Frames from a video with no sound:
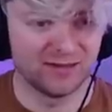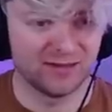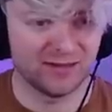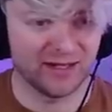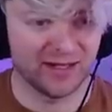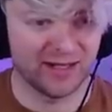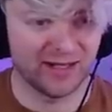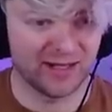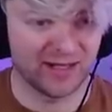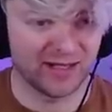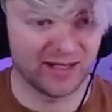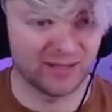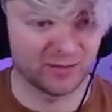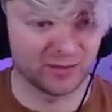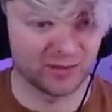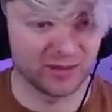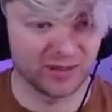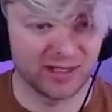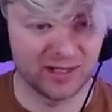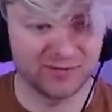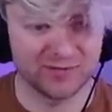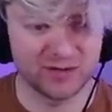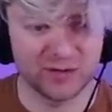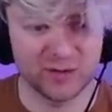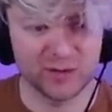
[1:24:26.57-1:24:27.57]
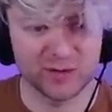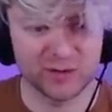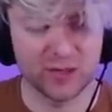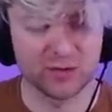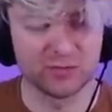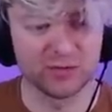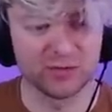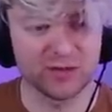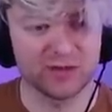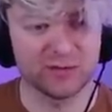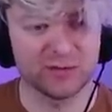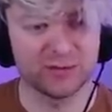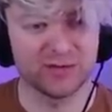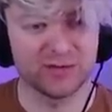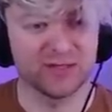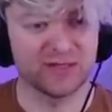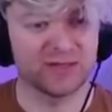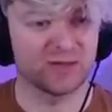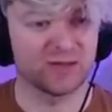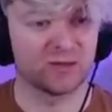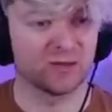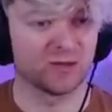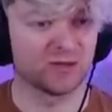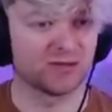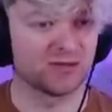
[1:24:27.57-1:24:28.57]
And we're going to have to use our rooks pretty
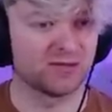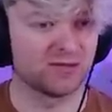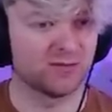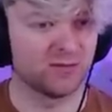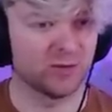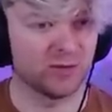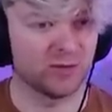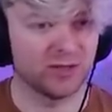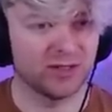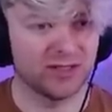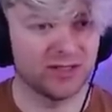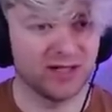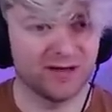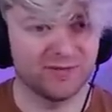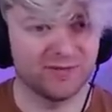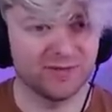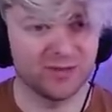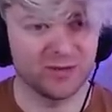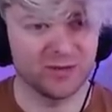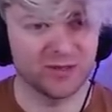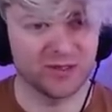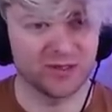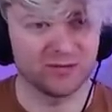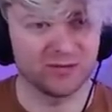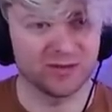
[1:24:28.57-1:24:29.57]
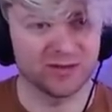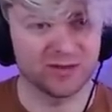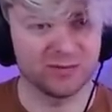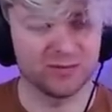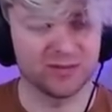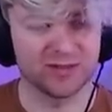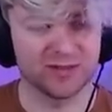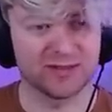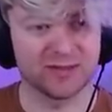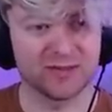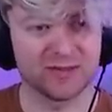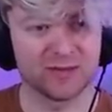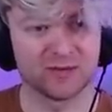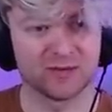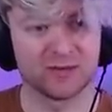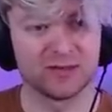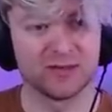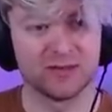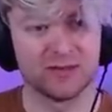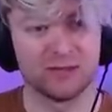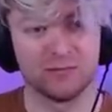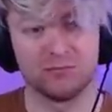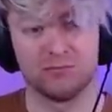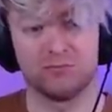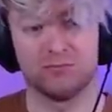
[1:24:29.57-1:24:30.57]
soon. We're going to have to use our rooks pretty soon.
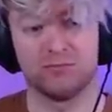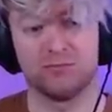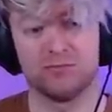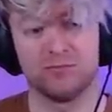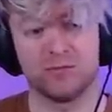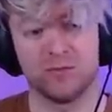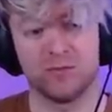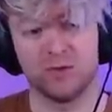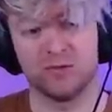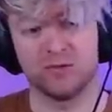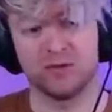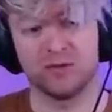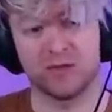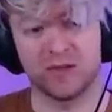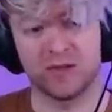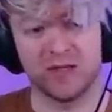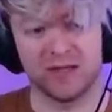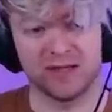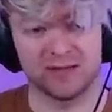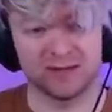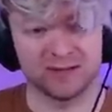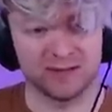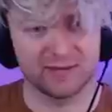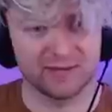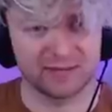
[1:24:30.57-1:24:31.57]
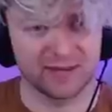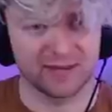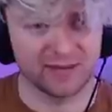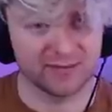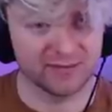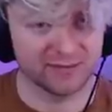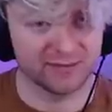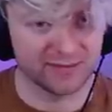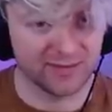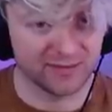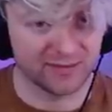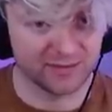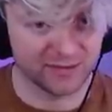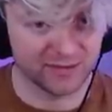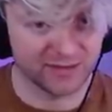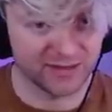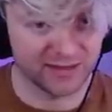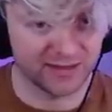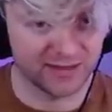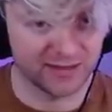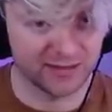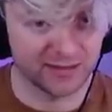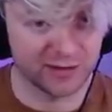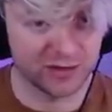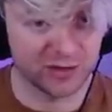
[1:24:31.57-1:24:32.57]
Oh, okay. That, that looks like
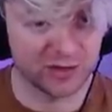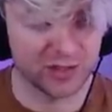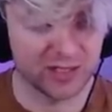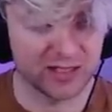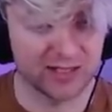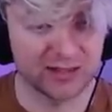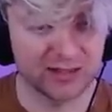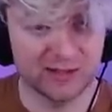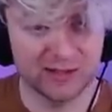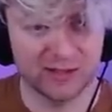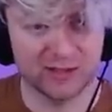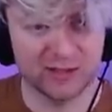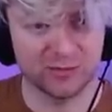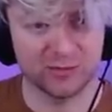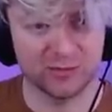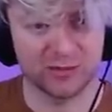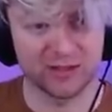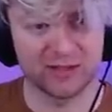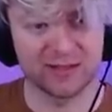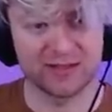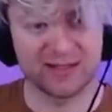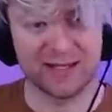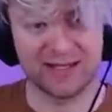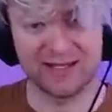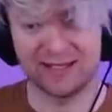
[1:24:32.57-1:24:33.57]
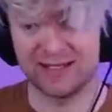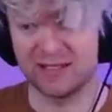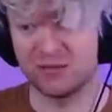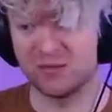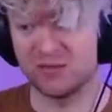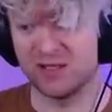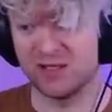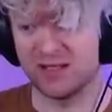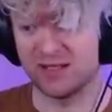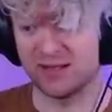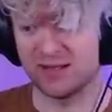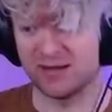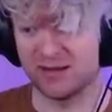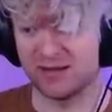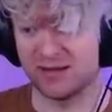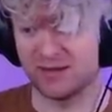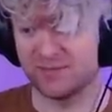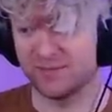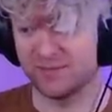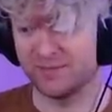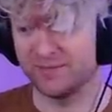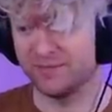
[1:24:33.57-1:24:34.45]
an exchange. We're going to take it immediately.